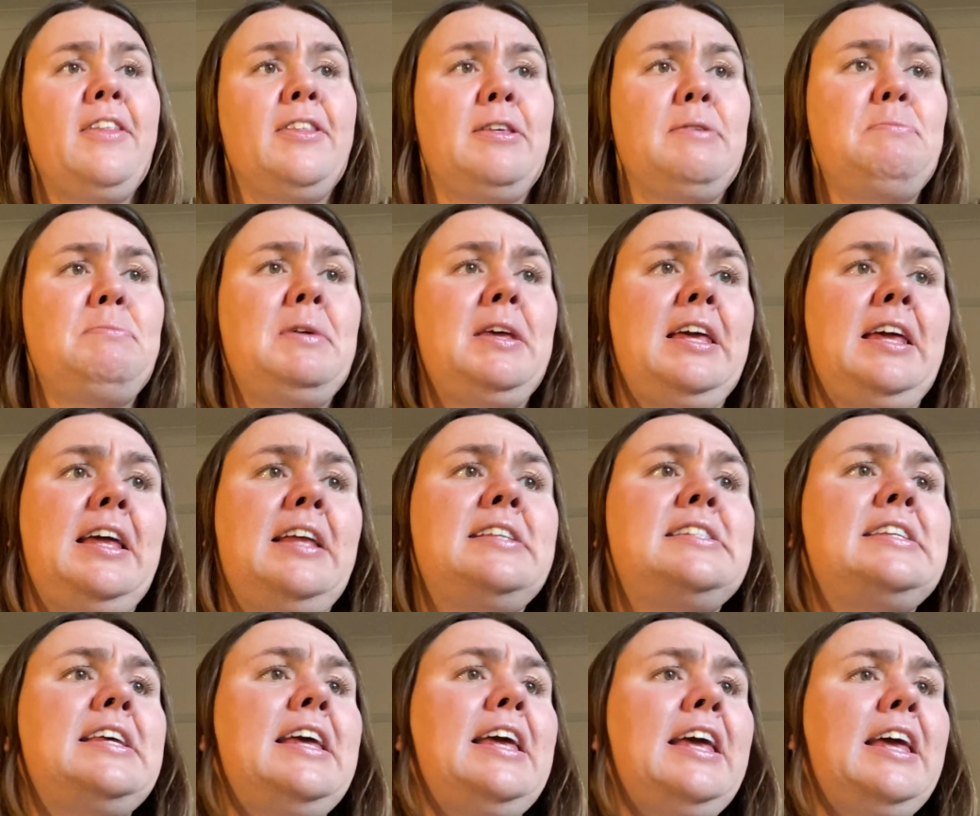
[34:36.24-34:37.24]
The
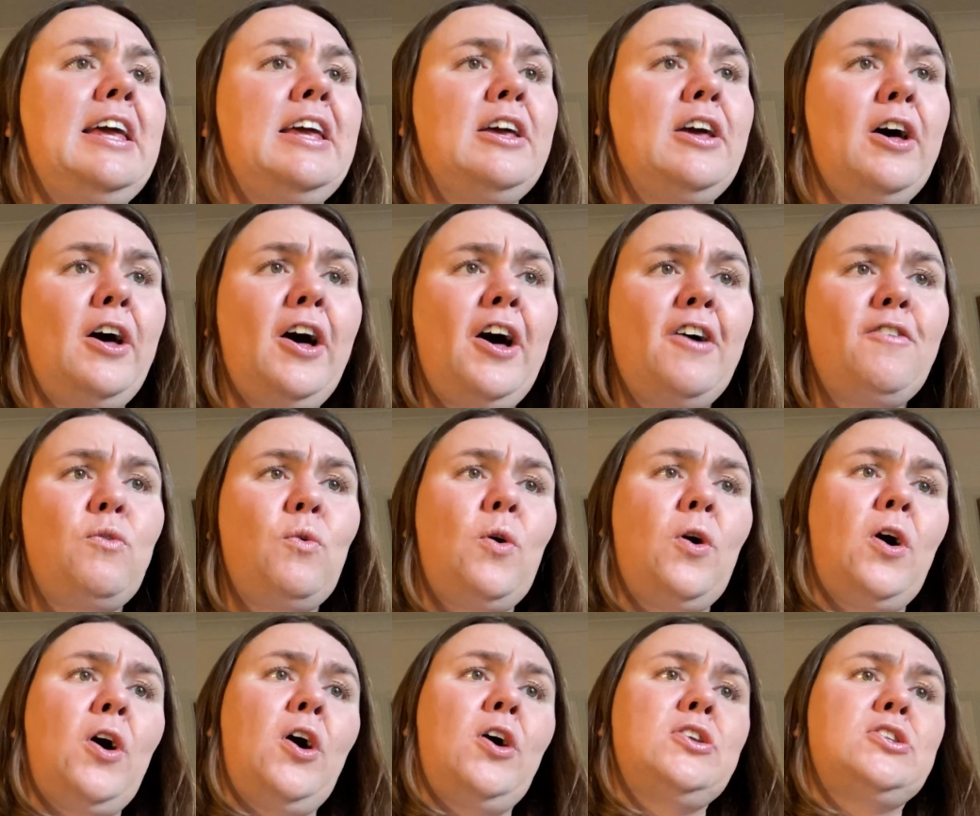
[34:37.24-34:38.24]
meeting of
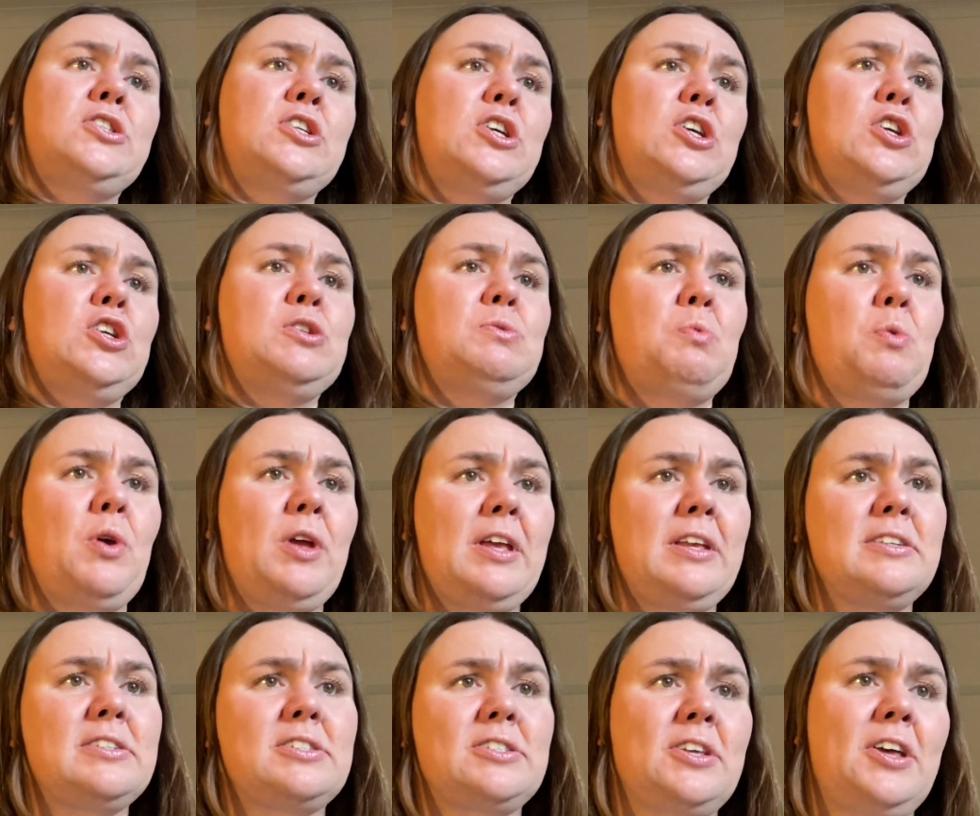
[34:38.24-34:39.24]
waters
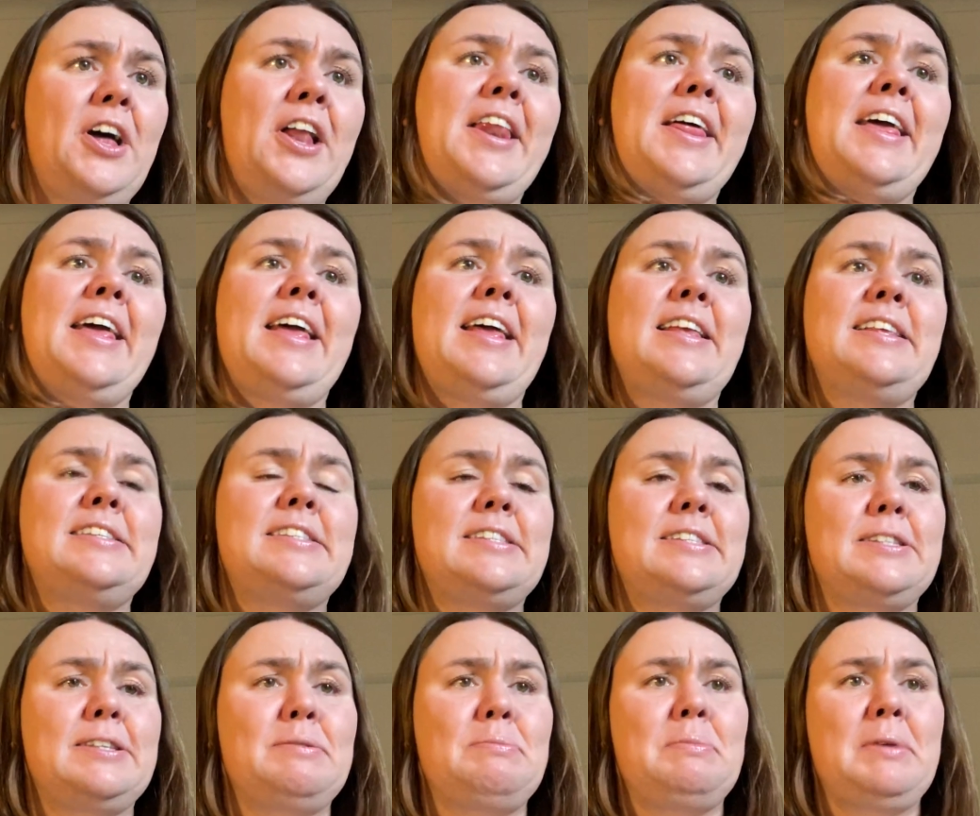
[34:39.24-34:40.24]
brings solace
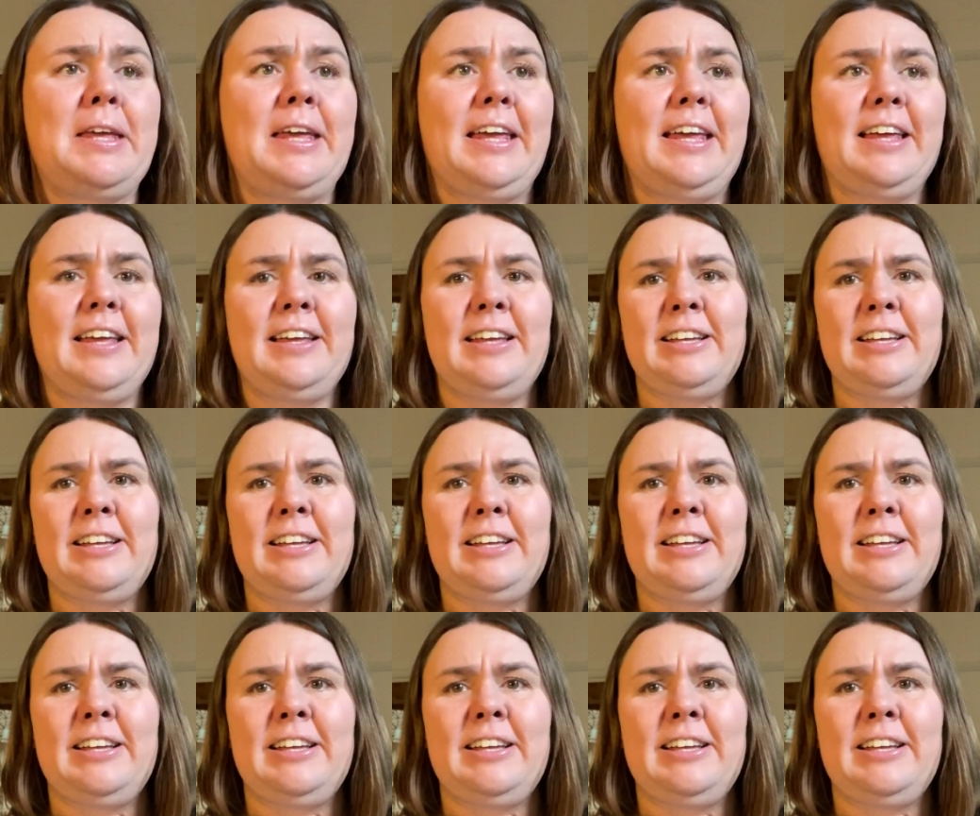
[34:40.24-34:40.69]
to me,